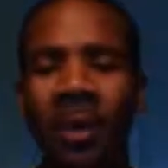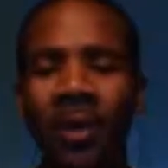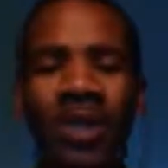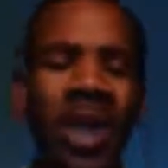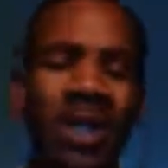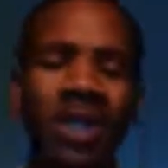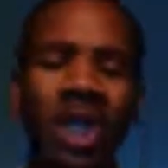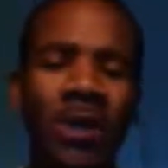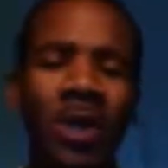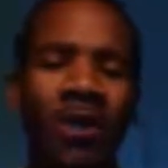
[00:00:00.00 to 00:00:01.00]
We talked a
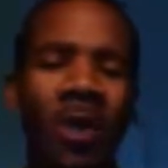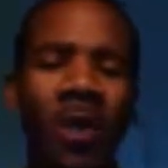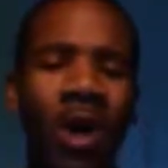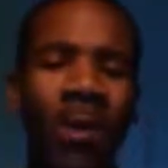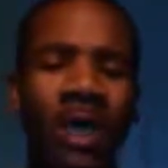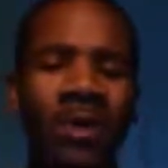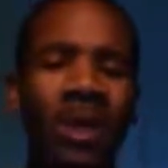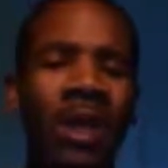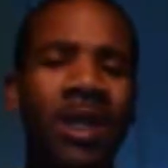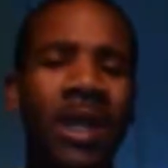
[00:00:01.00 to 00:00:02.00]
little bit more about some
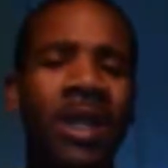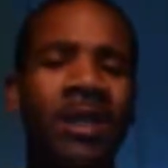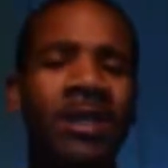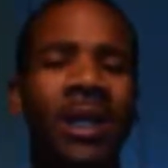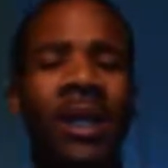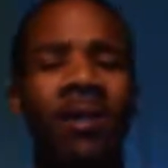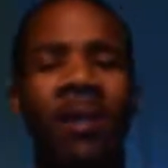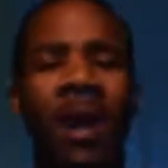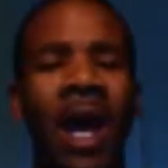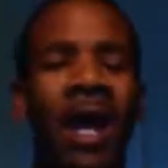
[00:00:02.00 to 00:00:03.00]
other things,
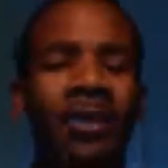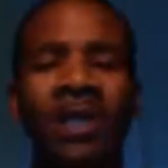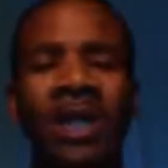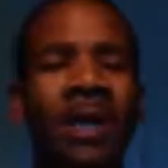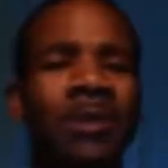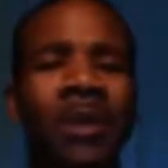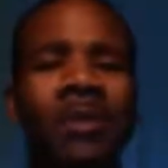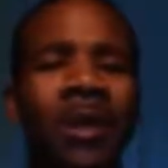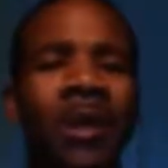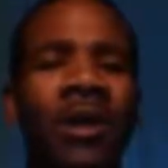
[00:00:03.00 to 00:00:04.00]
about how she comes
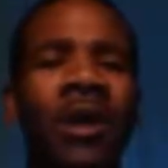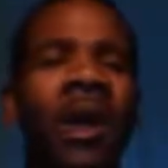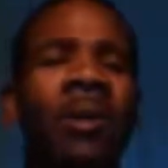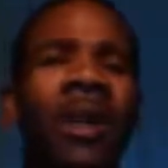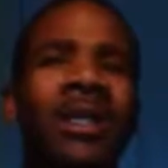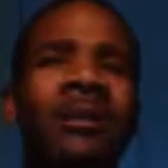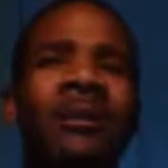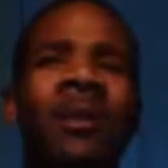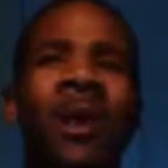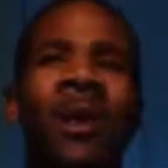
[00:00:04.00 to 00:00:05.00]
over here, about
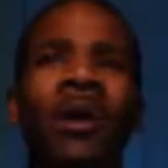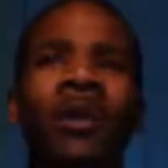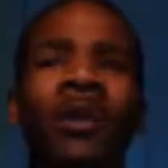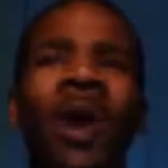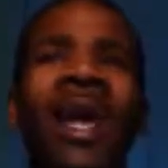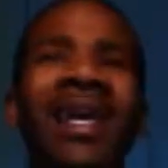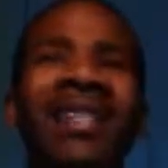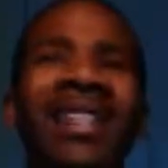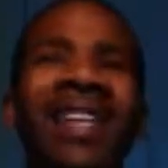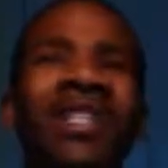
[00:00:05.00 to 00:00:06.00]
some
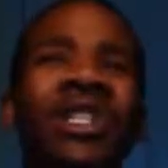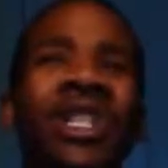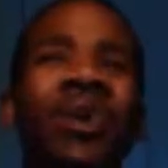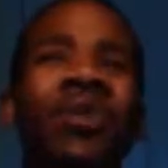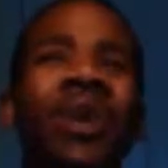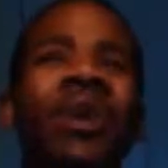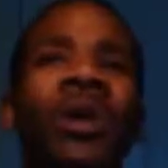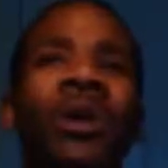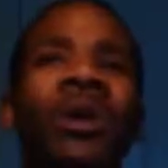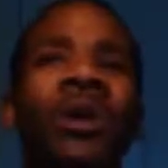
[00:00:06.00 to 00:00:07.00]
ways that she
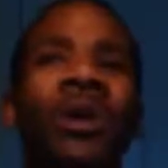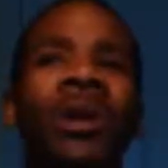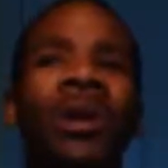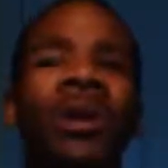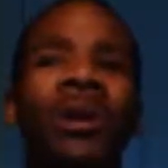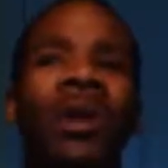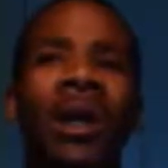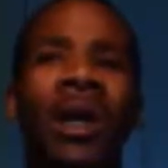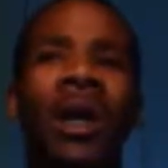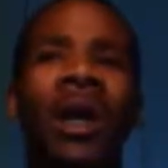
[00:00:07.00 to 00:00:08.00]
will
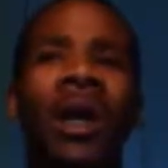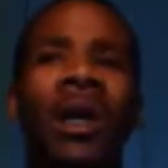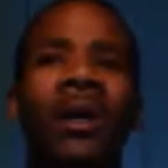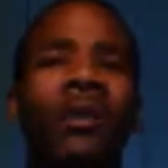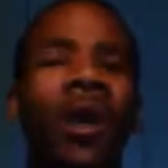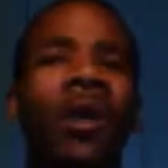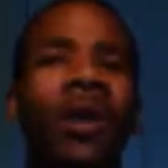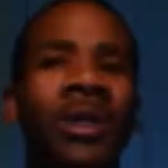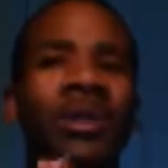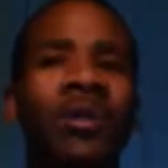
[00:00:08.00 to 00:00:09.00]

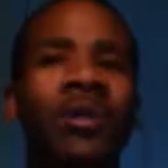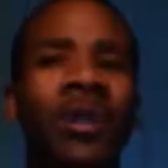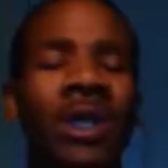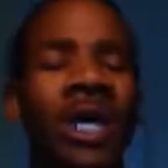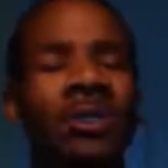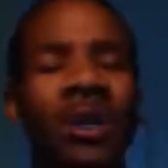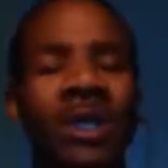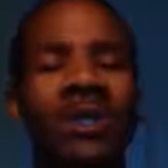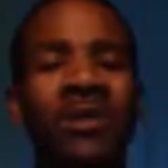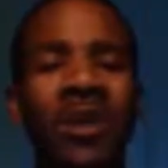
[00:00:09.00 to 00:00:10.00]
grow into the next
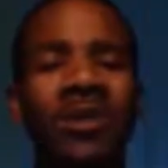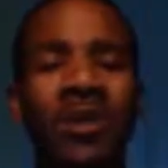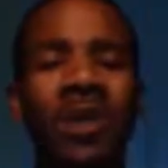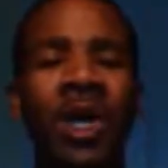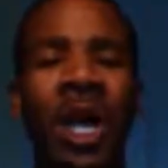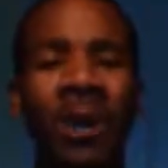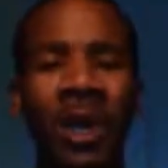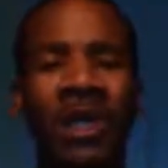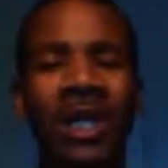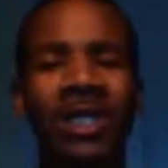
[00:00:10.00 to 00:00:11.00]
business venture. And
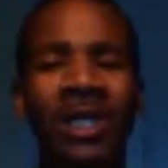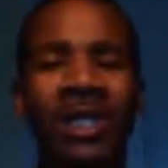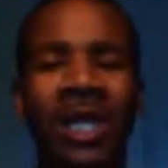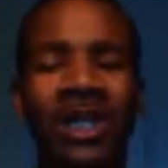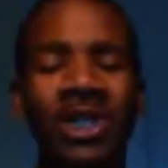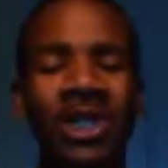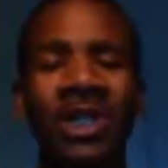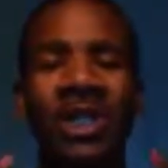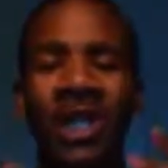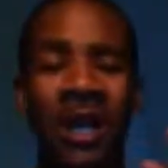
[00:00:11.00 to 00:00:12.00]
one thing she
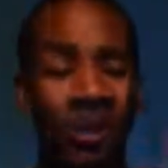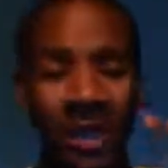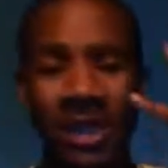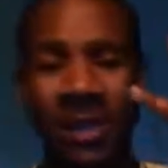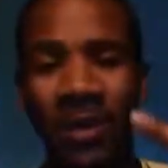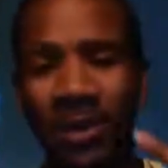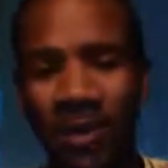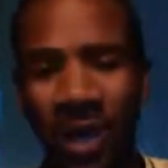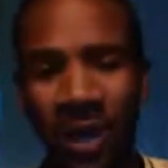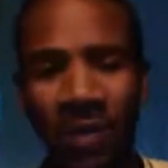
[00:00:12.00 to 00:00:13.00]
says, which is number
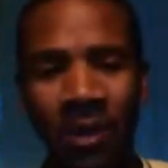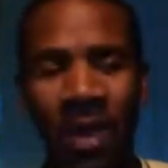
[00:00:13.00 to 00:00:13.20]
3,